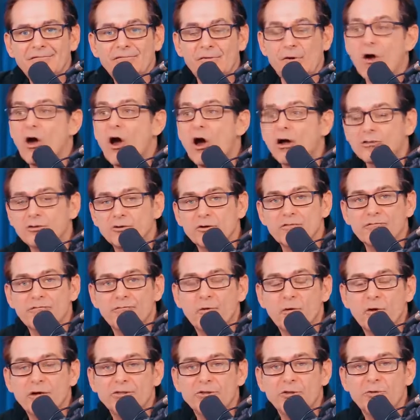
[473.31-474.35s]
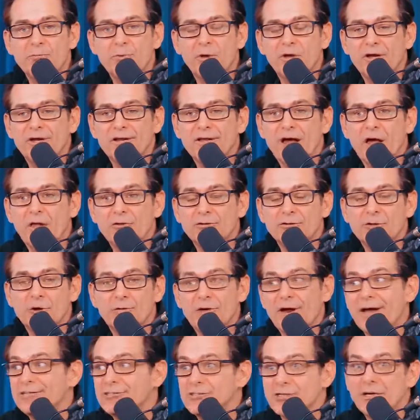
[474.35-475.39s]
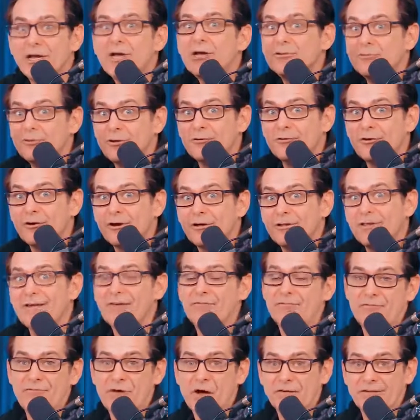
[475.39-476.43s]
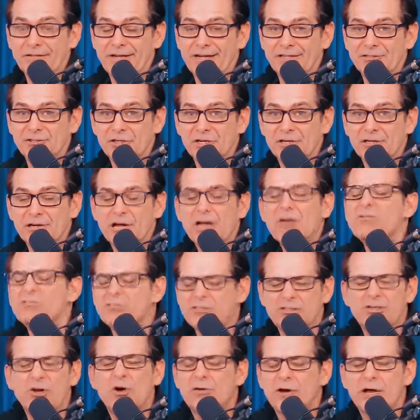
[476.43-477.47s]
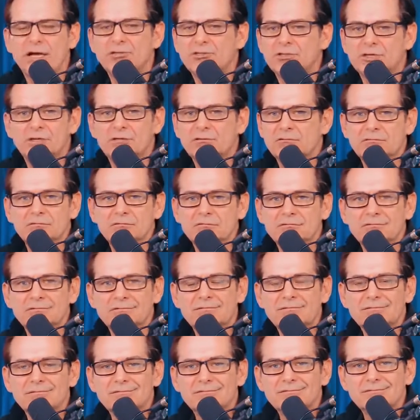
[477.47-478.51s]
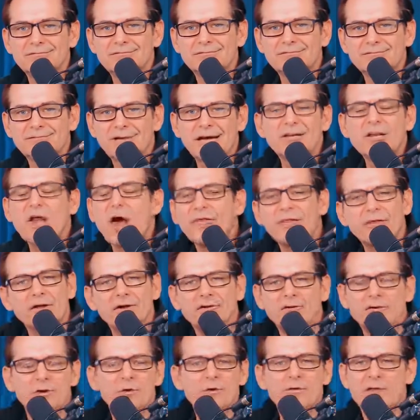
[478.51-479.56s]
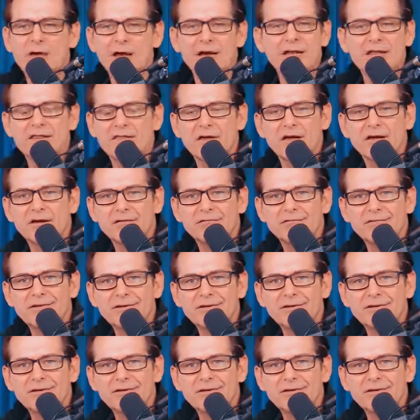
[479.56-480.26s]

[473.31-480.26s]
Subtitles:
for a $142 million donation to their Clinton Foundation. It was a donation. Had nothing to do with anything.